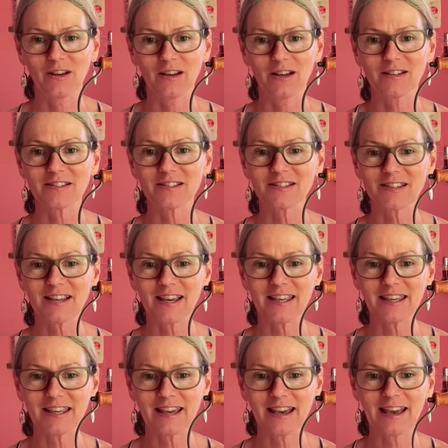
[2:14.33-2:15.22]
and to
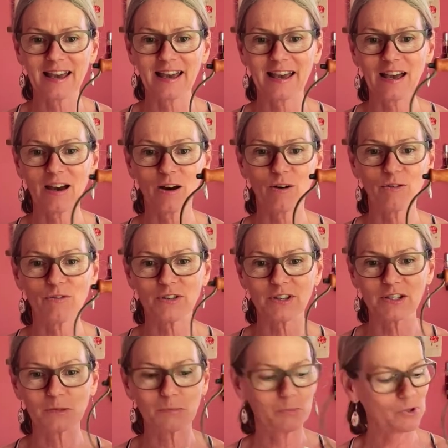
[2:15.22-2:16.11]
take care of
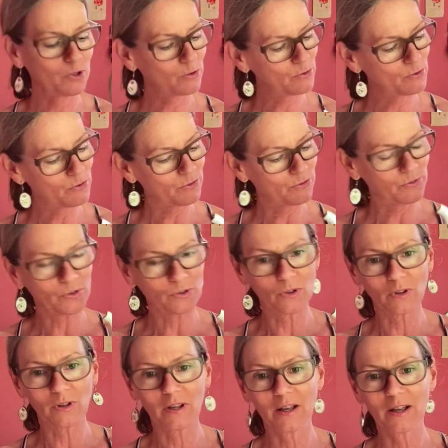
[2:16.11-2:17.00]
this
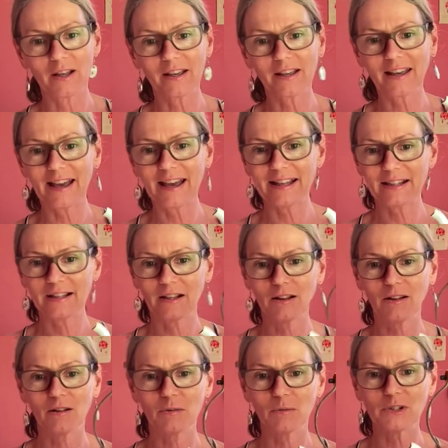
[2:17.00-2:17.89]
beautiful
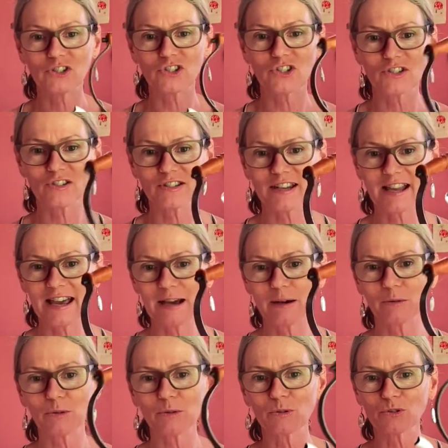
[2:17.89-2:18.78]
kettle, which is
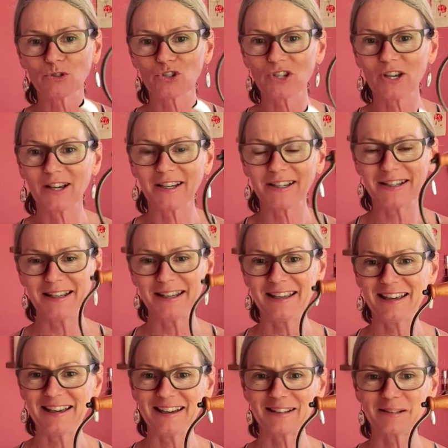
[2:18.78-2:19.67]
now all
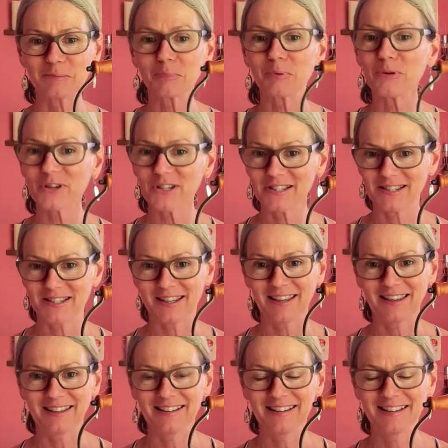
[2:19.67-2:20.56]
shiny and
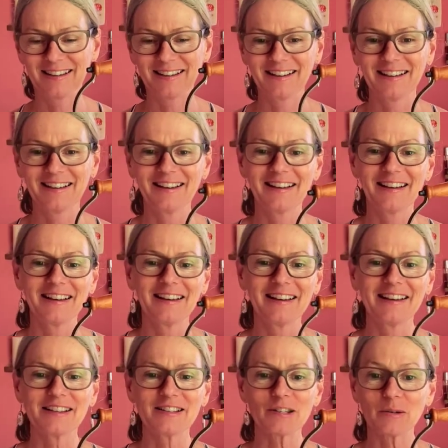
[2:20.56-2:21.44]
pretty.
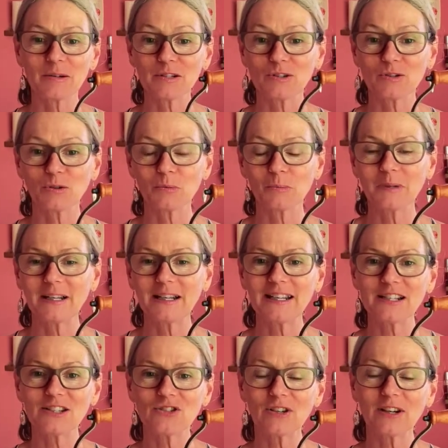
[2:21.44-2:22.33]
So it took me
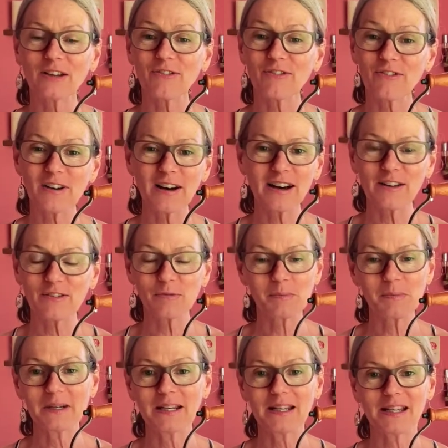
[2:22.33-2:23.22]
literally five
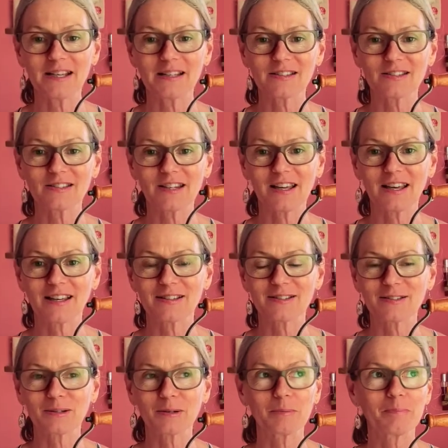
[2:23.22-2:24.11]
minutes to get
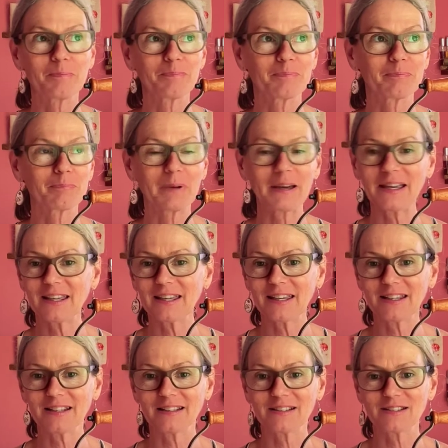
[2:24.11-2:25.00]
some
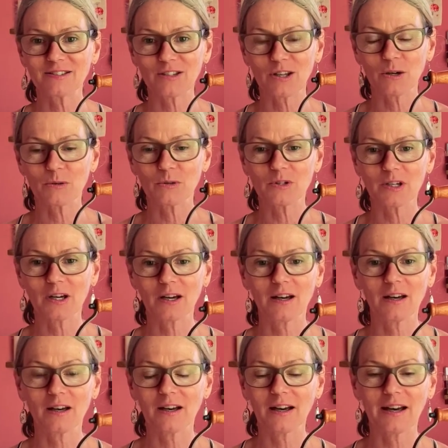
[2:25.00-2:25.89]
baking
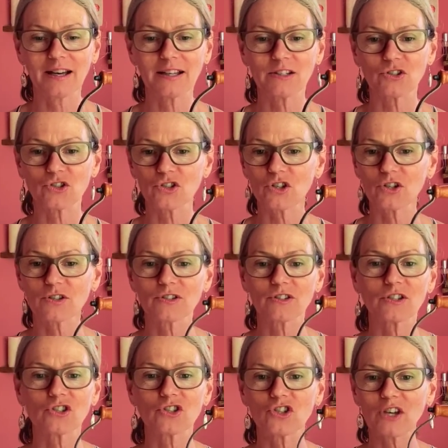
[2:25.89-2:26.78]
soda and just
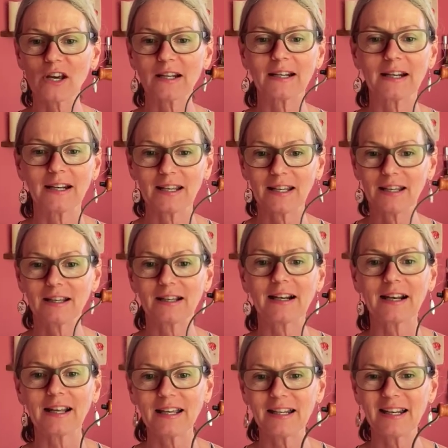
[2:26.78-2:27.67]
to gently
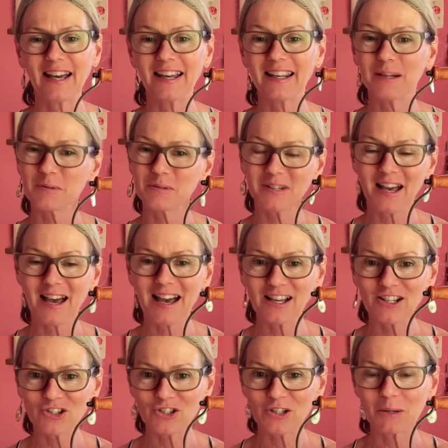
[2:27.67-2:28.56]
clean it, and it was
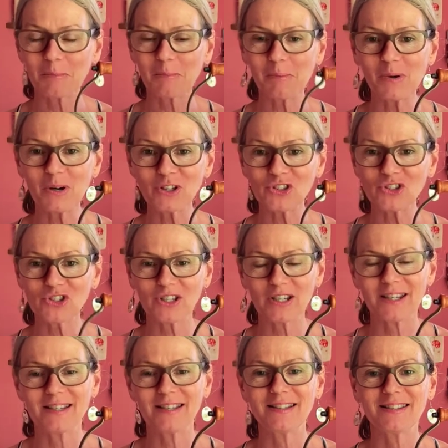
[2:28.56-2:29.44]
actually much
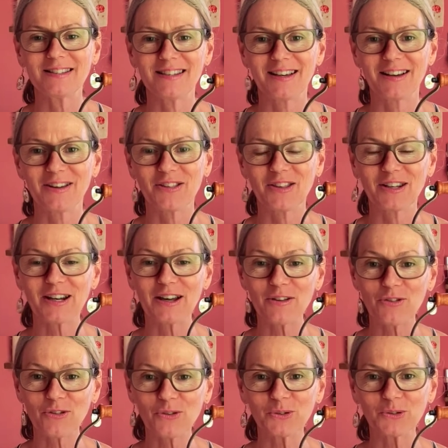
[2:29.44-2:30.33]
easier than I
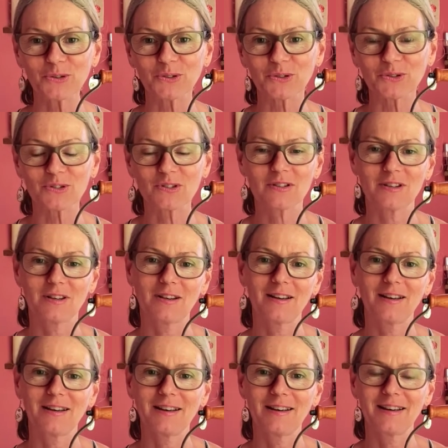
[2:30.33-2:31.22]
thought.
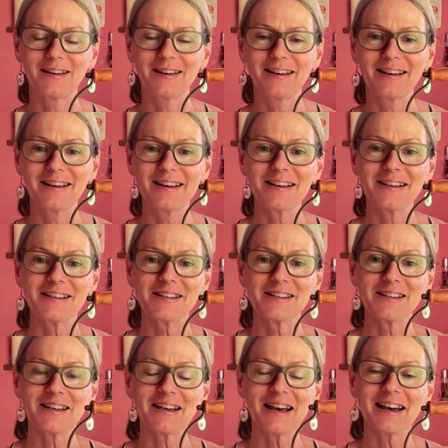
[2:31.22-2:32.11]

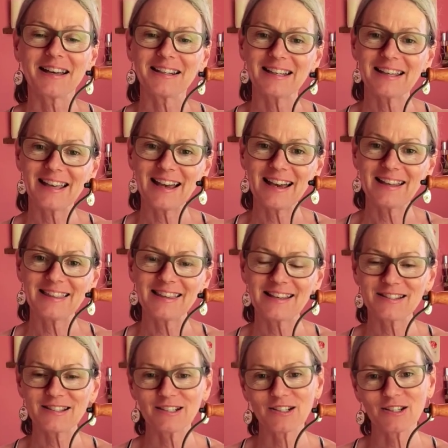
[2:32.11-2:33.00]
And again,
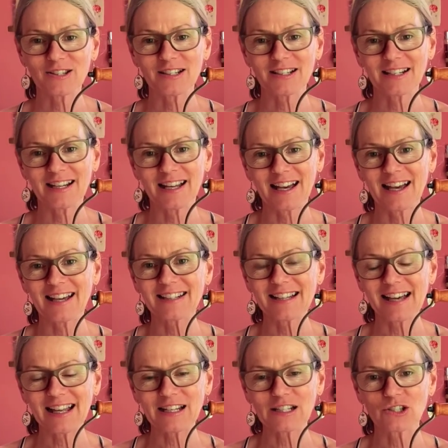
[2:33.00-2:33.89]
there's another
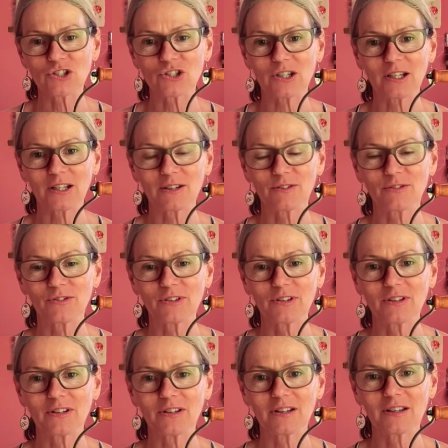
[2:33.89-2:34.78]
analogy of
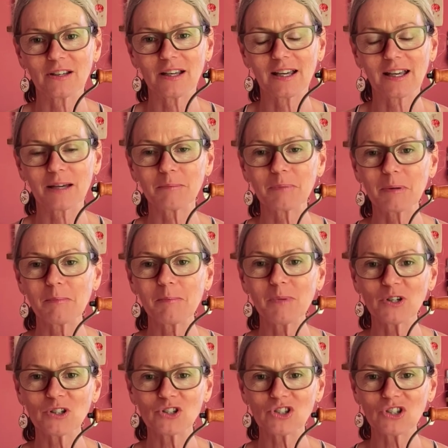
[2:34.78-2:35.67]
it can be
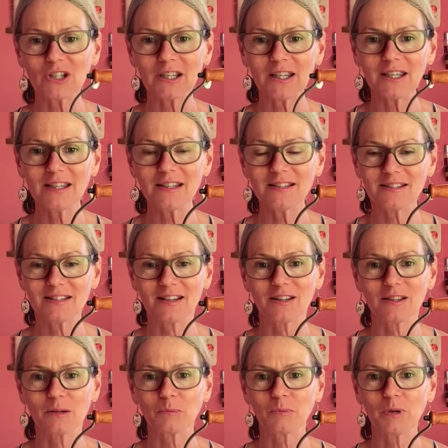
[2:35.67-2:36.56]
much
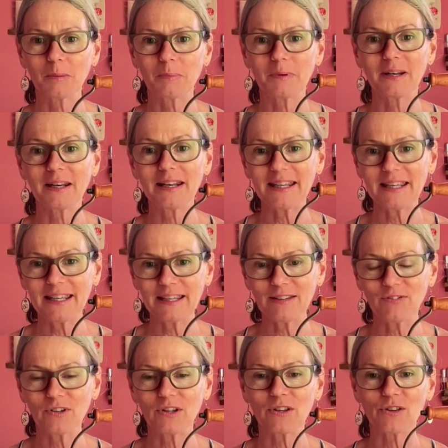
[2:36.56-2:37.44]
easier than we
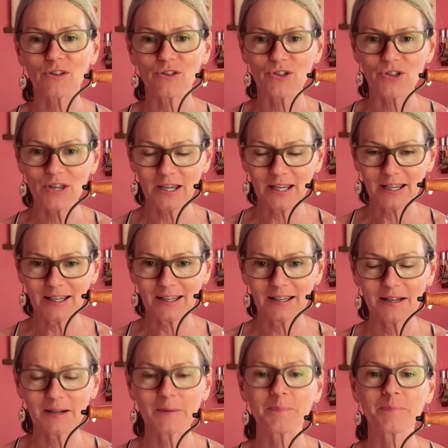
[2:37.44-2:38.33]
believe and
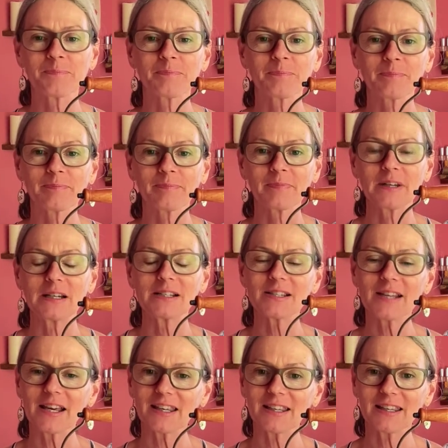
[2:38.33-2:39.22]
think,
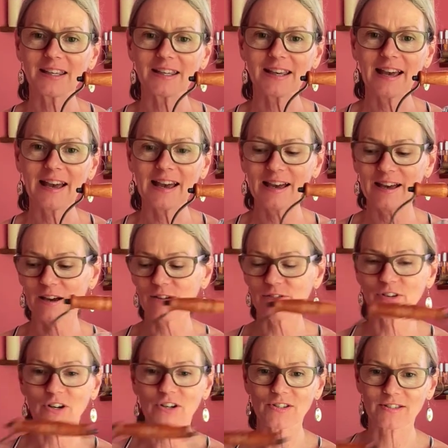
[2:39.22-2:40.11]
taking care
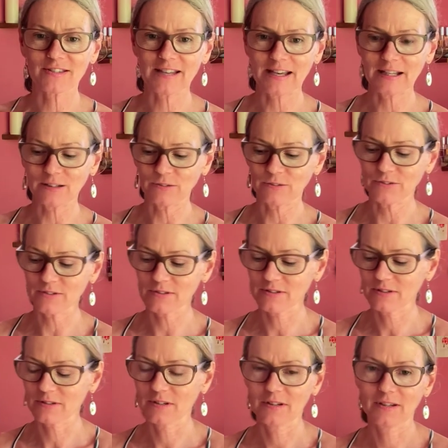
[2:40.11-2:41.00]
of ourselves.